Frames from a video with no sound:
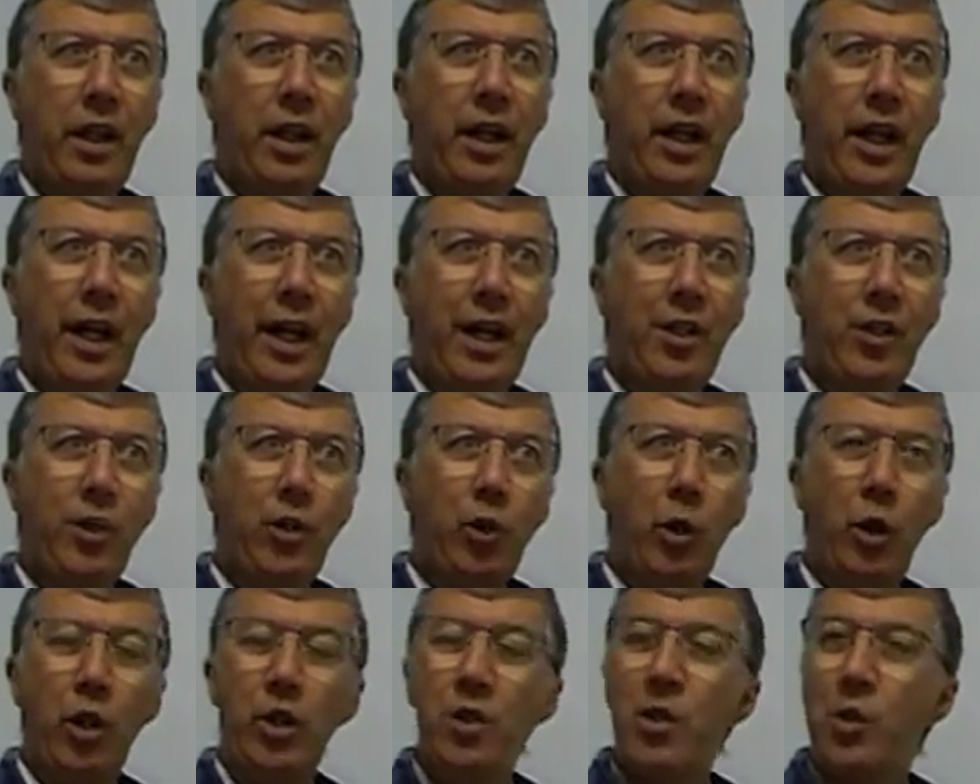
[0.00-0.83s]
and you
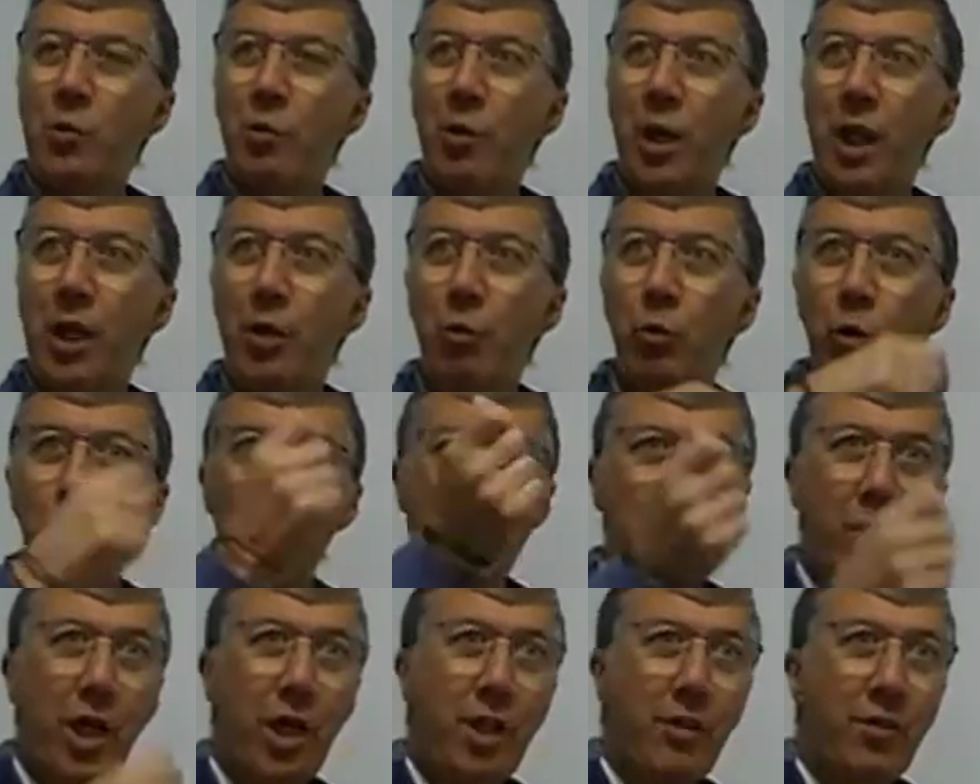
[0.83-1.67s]
are spraying
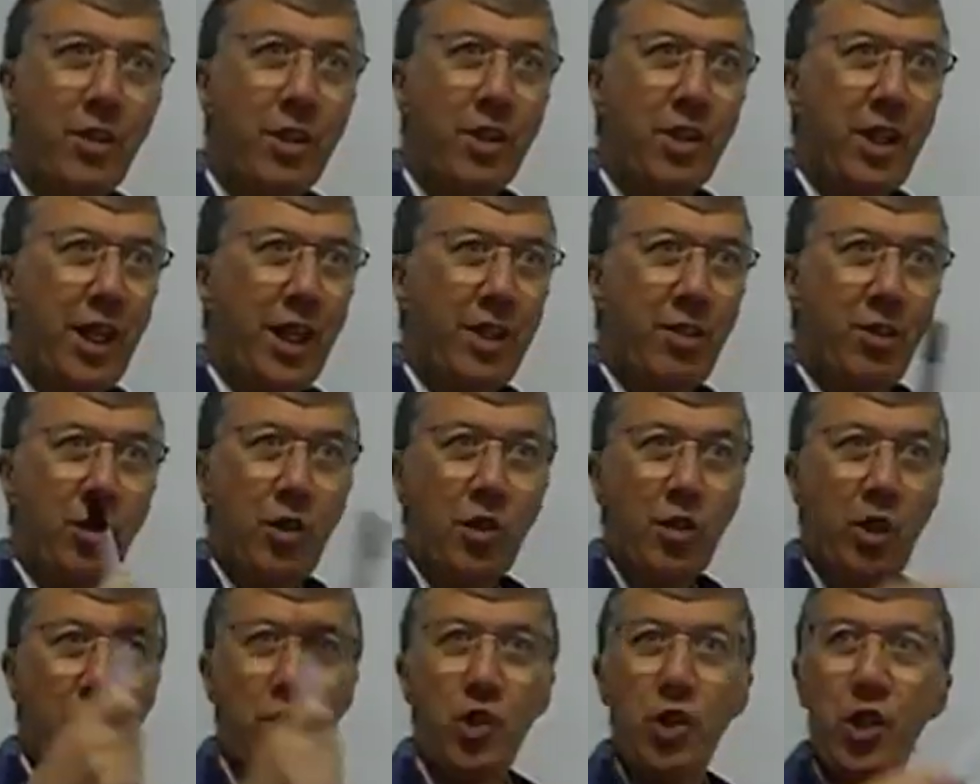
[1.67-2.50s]
water out of it and you
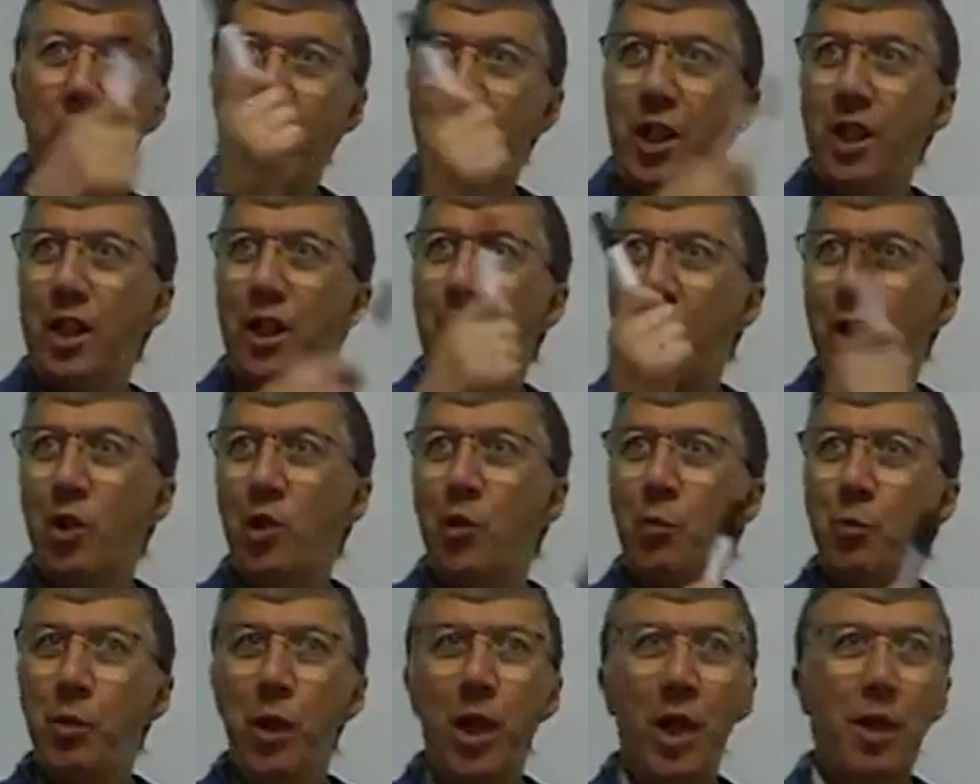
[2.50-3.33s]
start shaking the hose
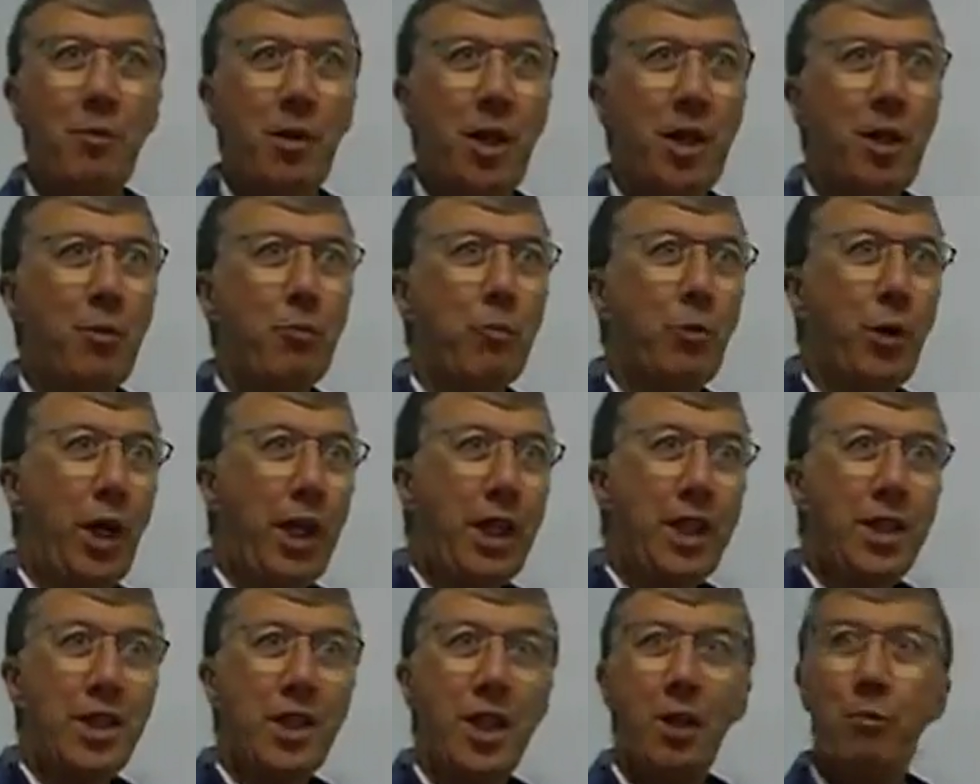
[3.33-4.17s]
pipe and it
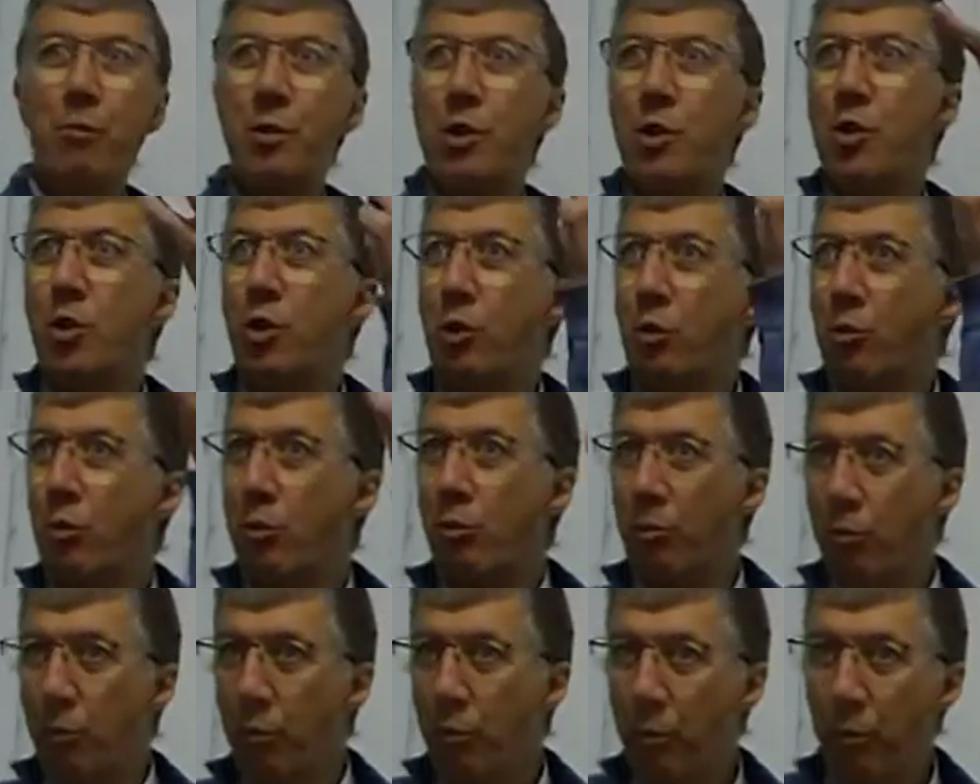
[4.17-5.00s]
breaks up into
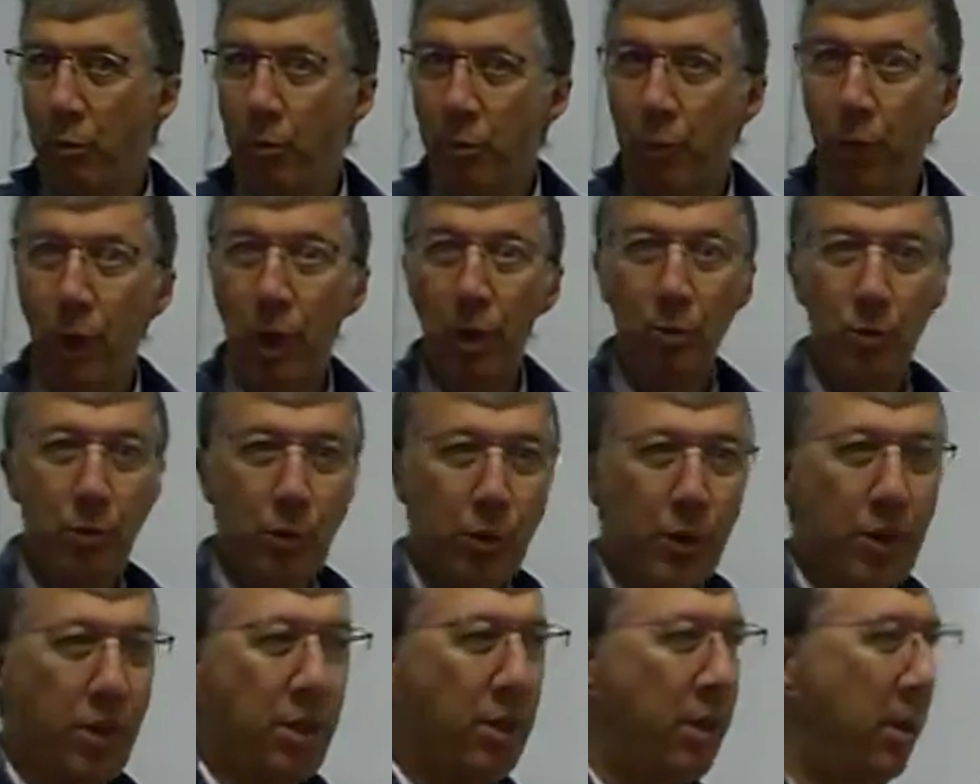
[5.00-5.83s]

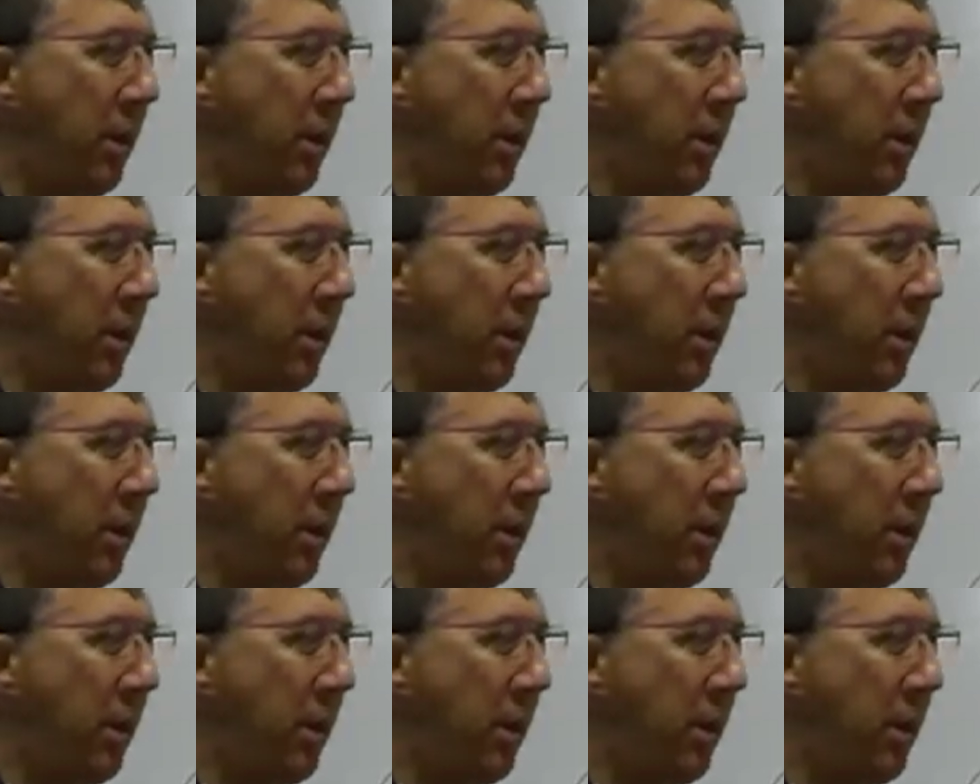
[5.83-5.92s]
blobs.